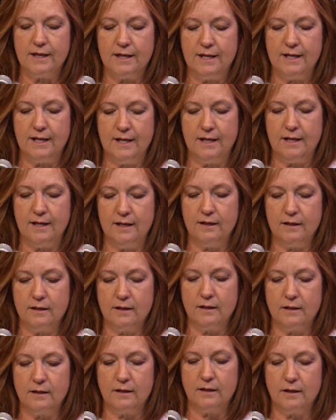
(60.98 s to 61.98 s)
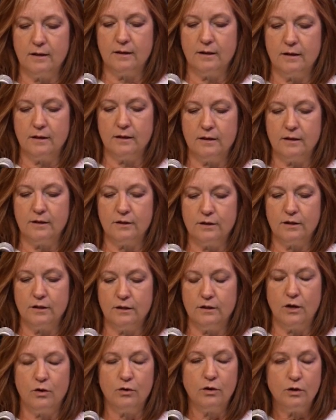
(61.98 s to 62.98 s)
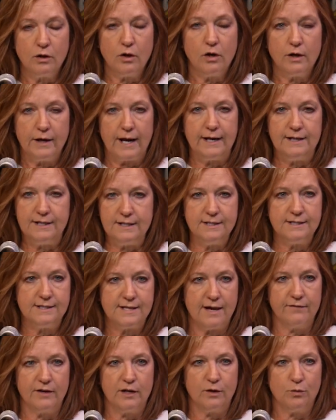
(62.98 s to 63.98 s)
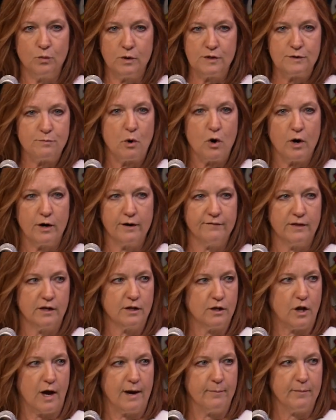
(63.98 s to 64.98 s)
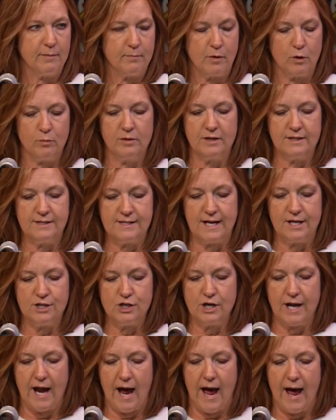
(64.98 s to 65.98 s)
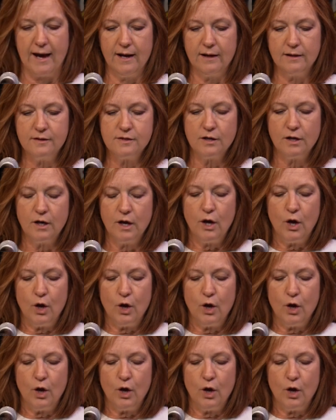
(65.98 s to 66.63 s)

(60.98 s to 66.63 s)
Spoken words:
the Local Law 97 was part of the Climate Mobilization Act,